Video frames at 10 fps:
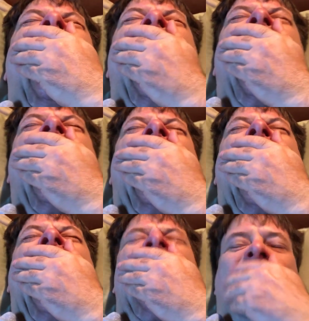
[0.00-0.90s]

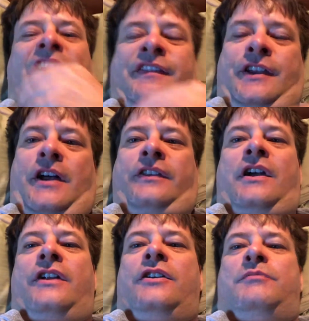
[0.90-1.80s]
on the, on the
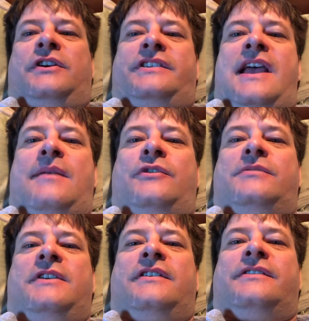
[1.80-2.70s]
audiobooks app was
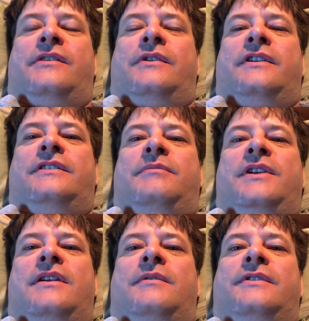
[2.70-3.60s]
because I wanted to
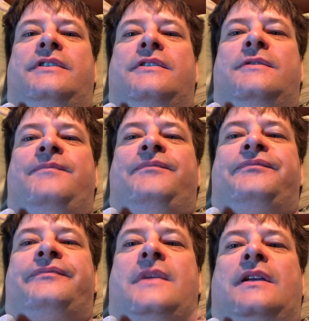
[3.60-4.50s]
be able to
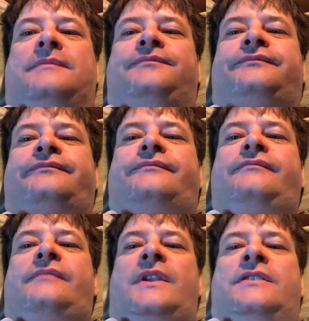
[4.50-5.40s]

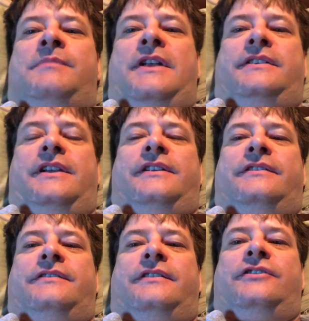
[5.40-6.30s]

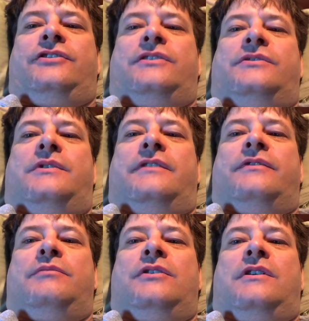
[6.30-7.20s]
spontaneously choose whatever
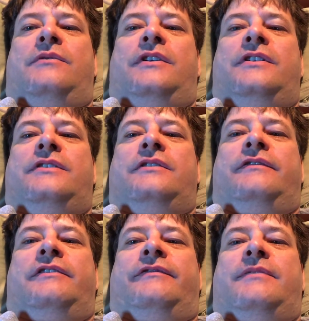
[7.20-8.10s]
book I want to do,
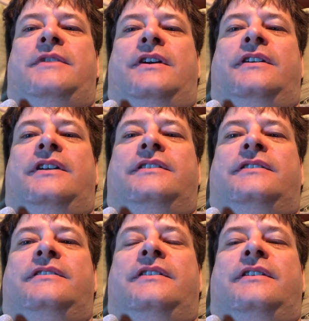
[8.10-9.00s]
even if I'm not connected
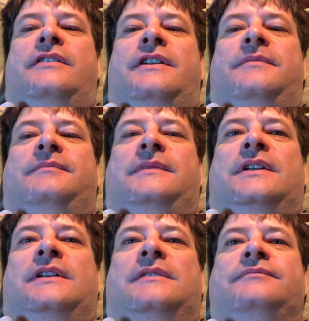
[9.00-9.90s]
to the internet.
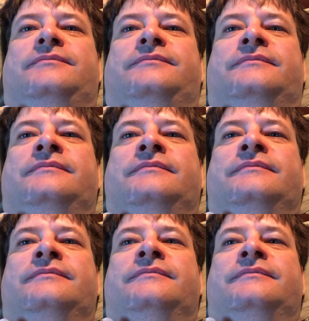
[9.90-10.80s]
Um,
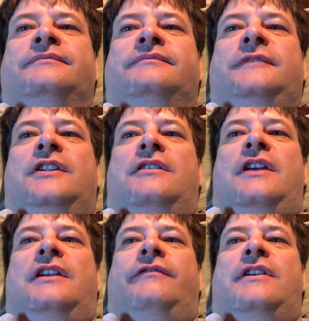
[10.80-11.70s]
you know,
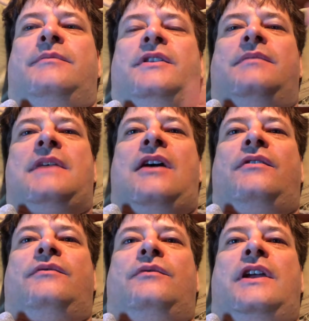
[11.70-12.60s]
like if I'm in the
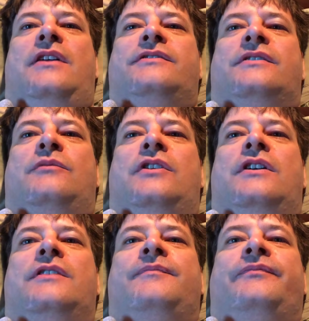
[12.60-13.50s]
out, way out somewhere